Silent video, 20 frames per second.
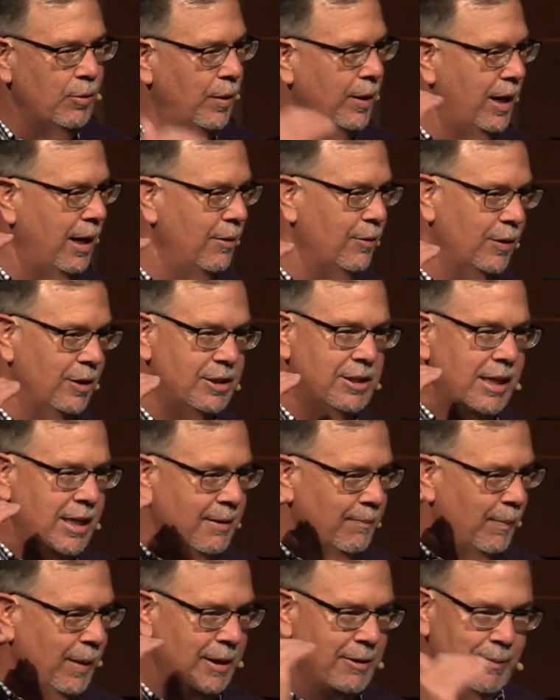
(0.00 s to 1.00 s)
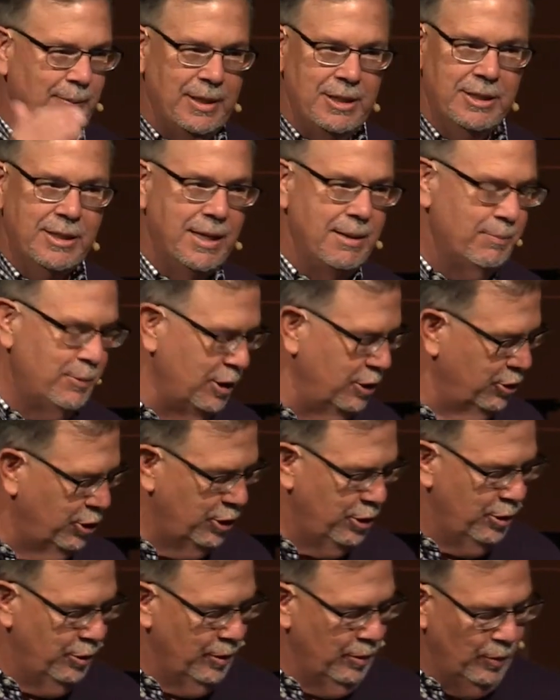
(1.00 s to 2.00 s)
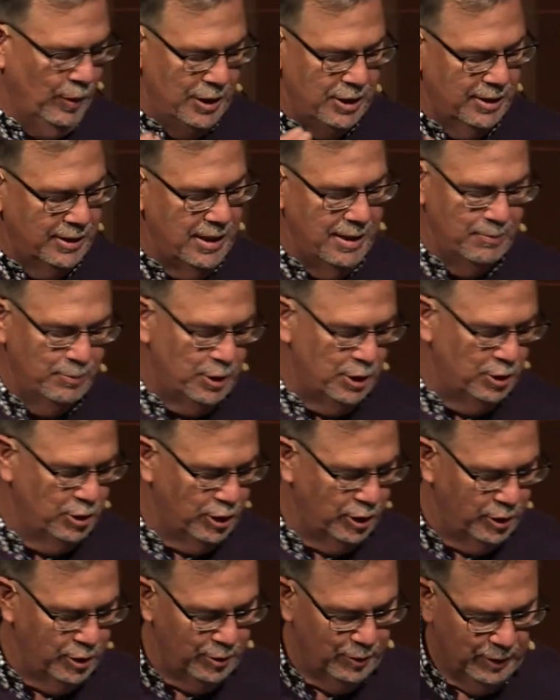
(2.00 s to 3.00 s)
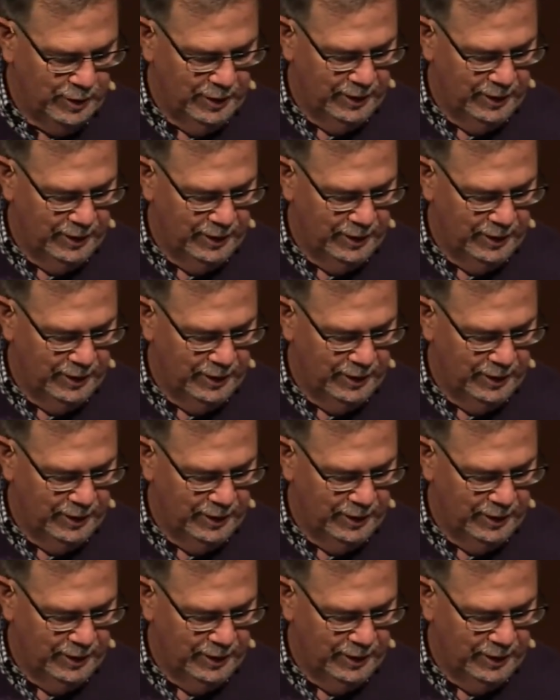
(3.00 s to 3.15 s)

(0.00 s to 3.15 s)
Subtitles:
when I was might have been tempted to or was tempted to.